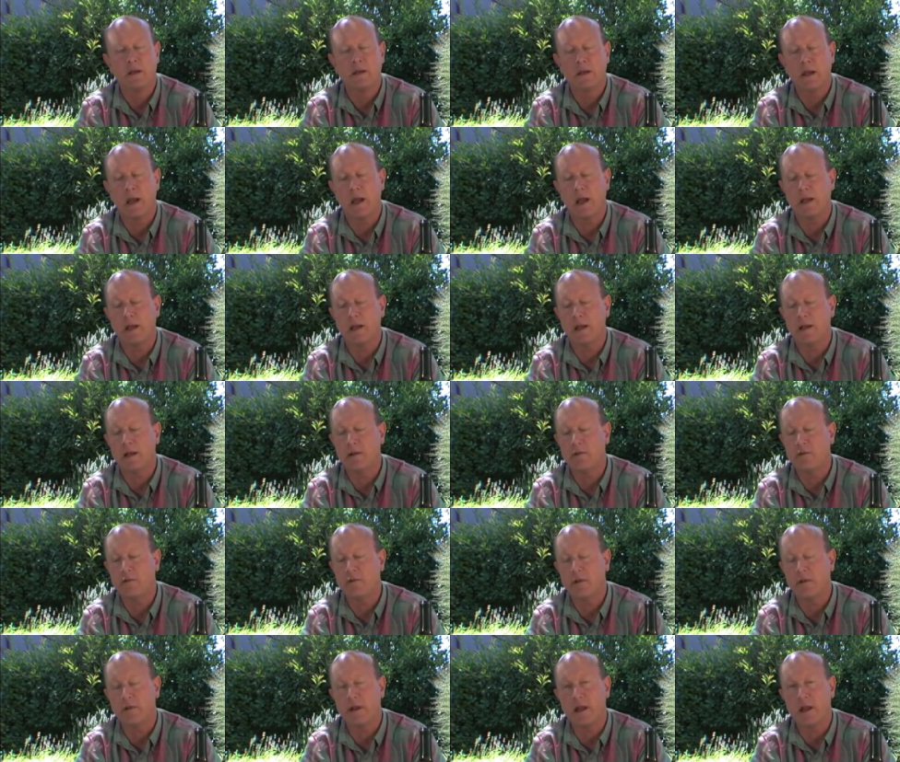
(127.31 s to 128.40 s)

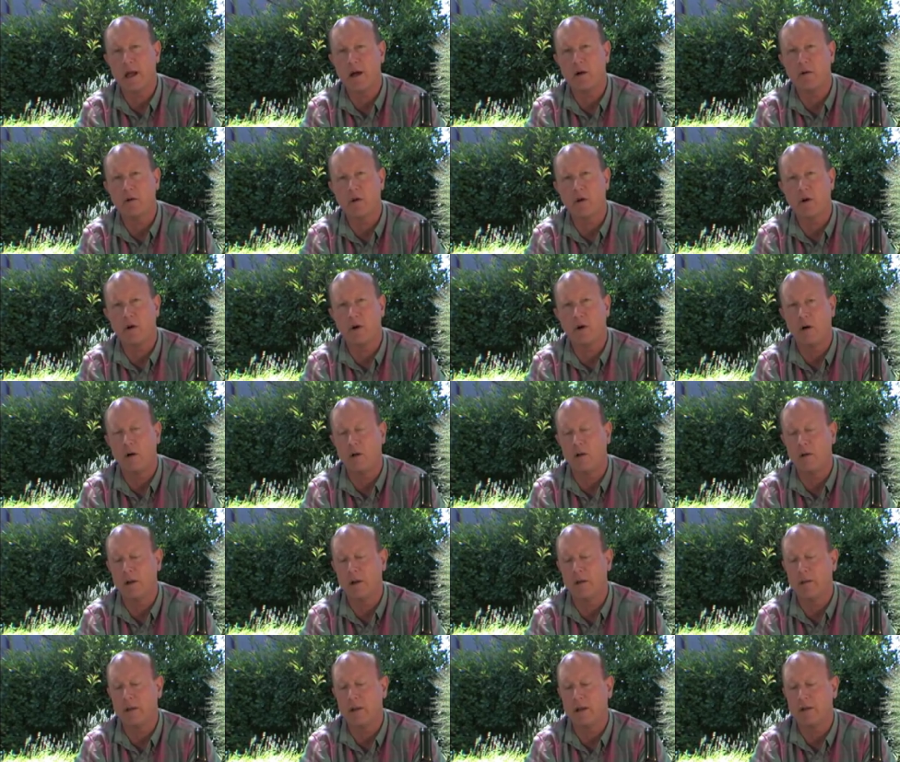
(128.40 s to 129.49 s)
tannins and the alcohol
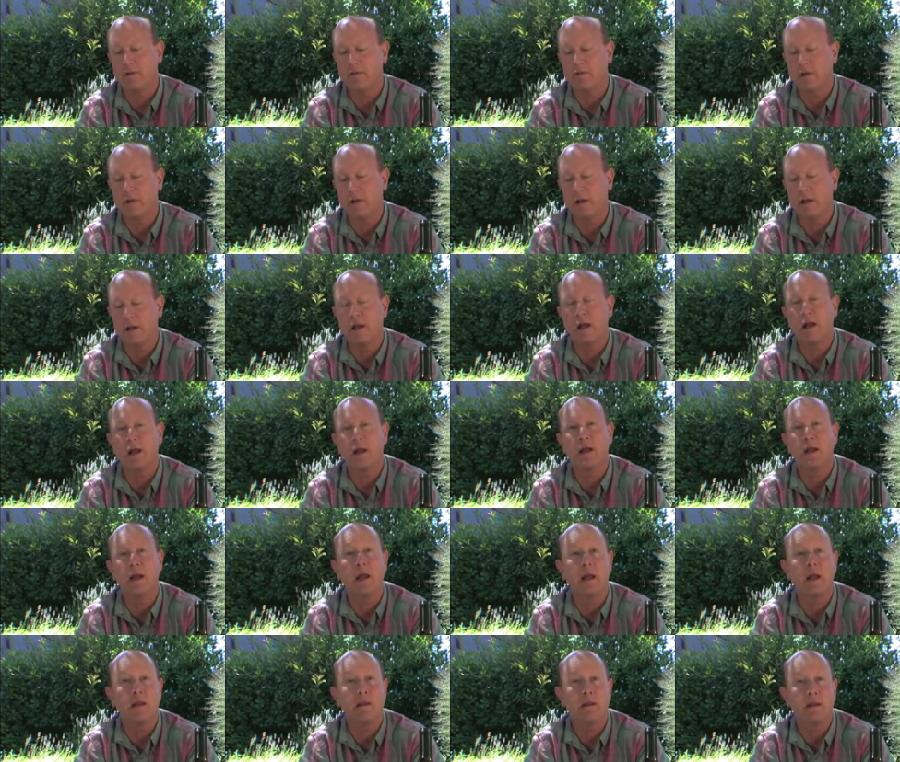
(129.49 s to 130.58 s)
and the acidity
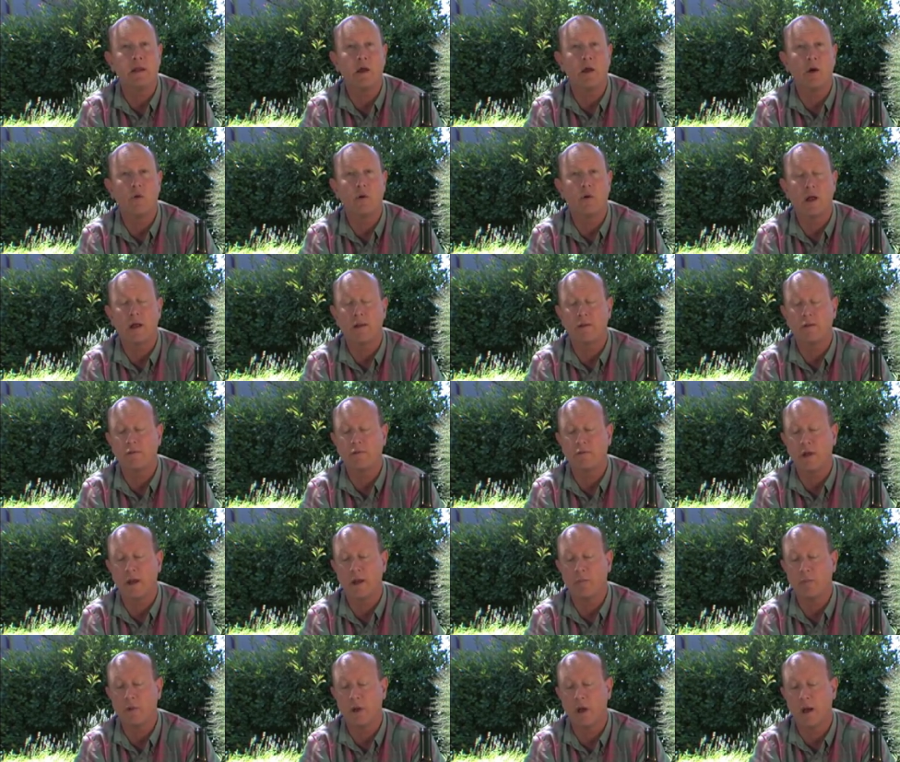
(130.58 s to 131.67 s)
and the oak at the
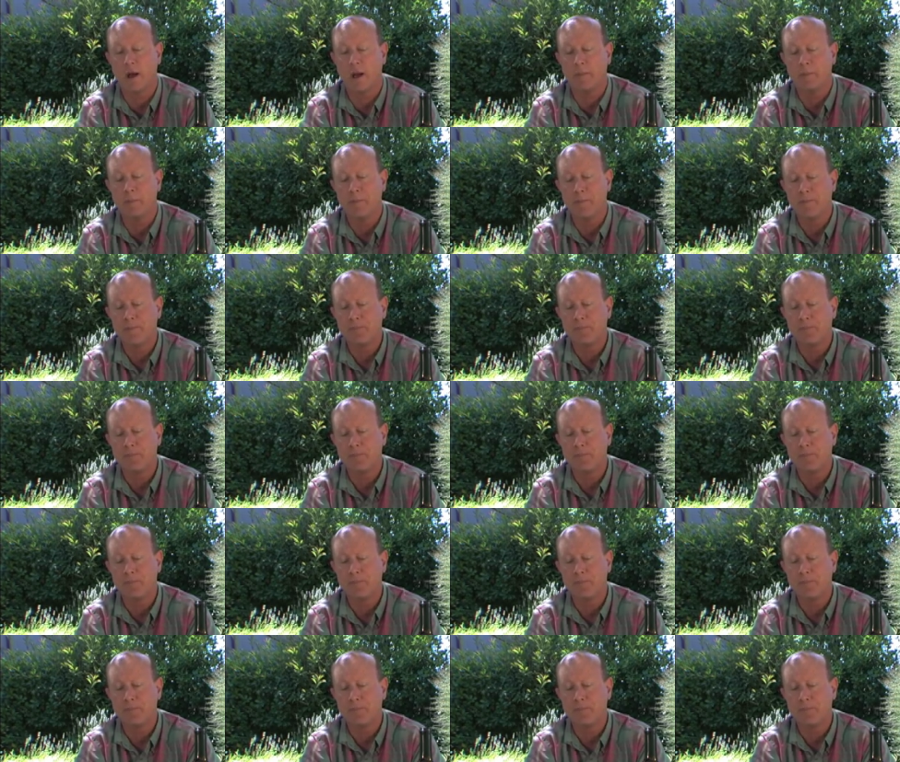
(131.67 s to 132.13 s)
same time.